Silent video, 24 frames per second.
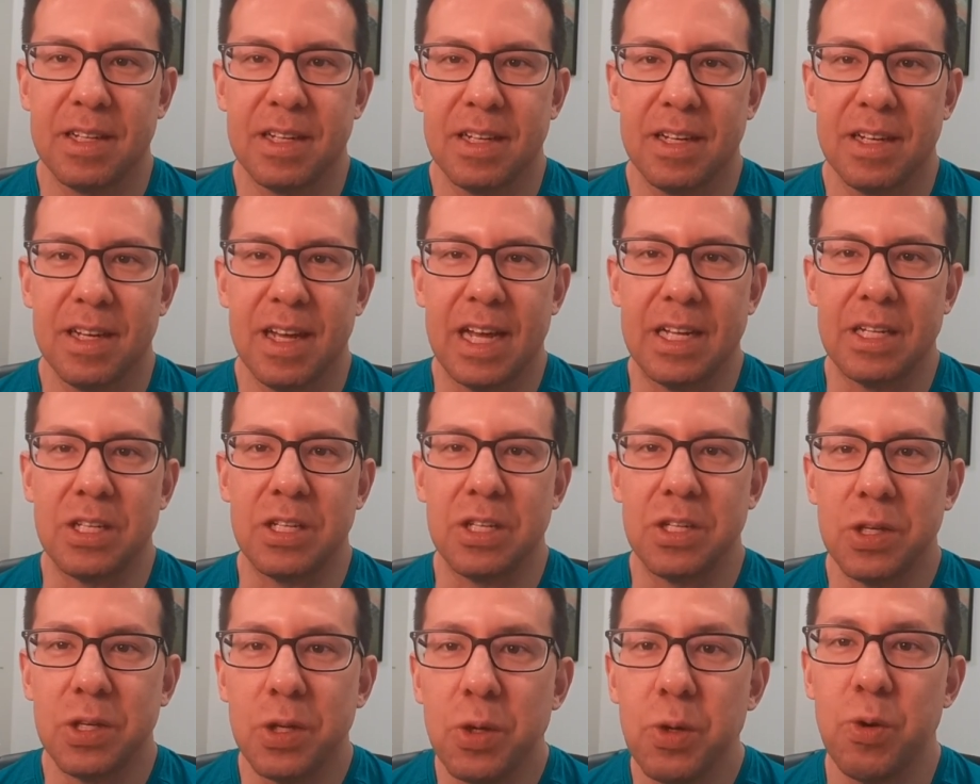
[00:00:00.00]
Yeah,
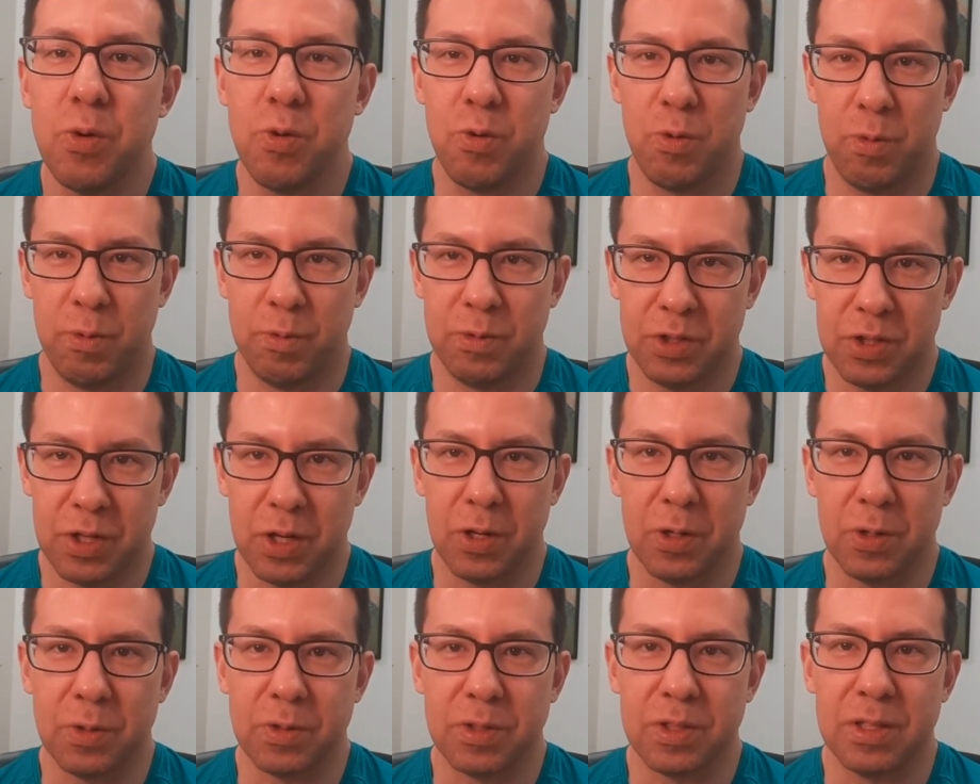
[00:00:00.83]
you yeah, yeah.
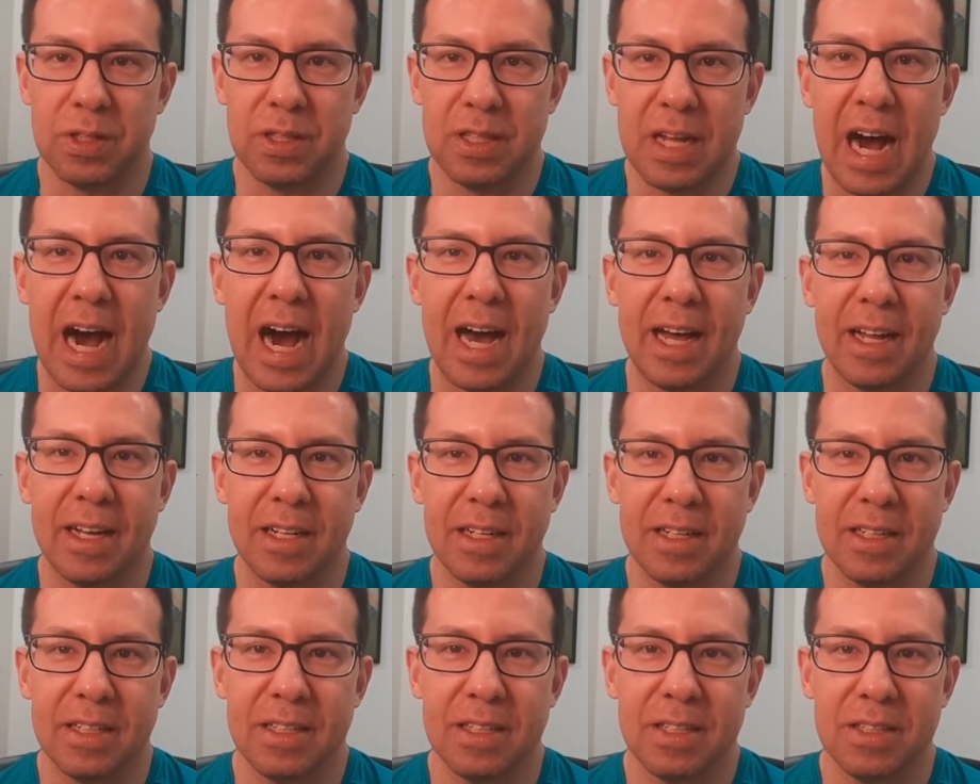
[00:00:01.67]
chose not
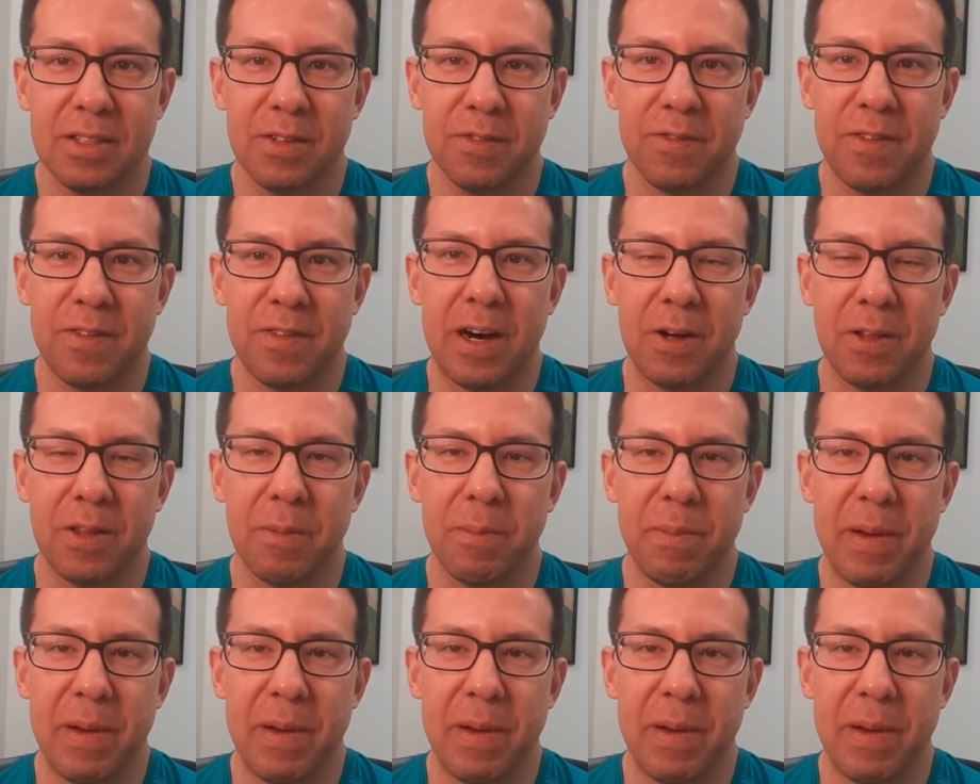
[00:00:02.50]
to follow the